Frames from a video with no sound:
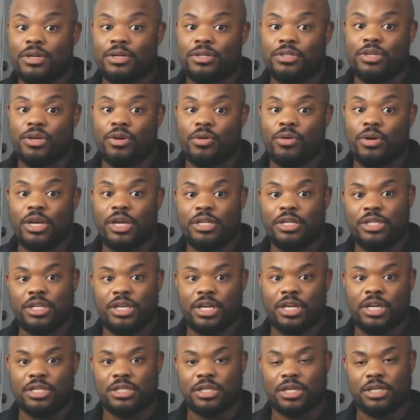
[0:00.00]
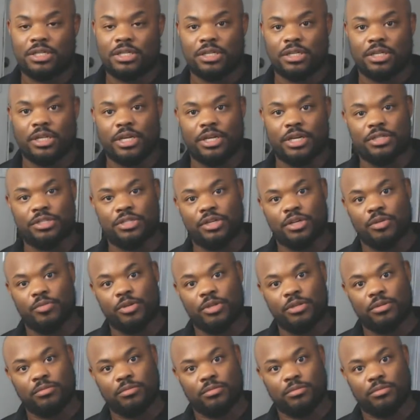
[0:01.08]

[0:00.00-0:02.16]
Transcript: So in today's lesson, ladies and gentlemen,